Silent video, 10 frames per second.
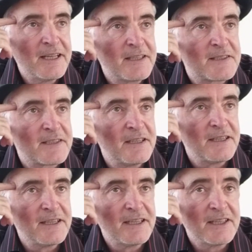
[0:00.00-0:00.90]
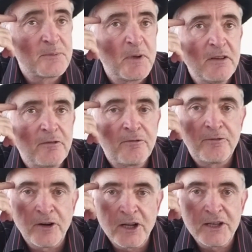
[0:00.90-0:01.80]
It's been a
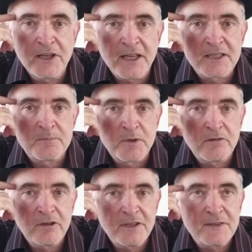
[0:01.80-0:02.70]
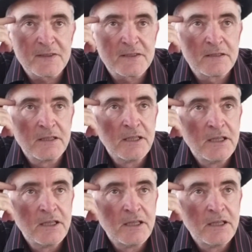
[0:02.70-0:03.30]
fun experience.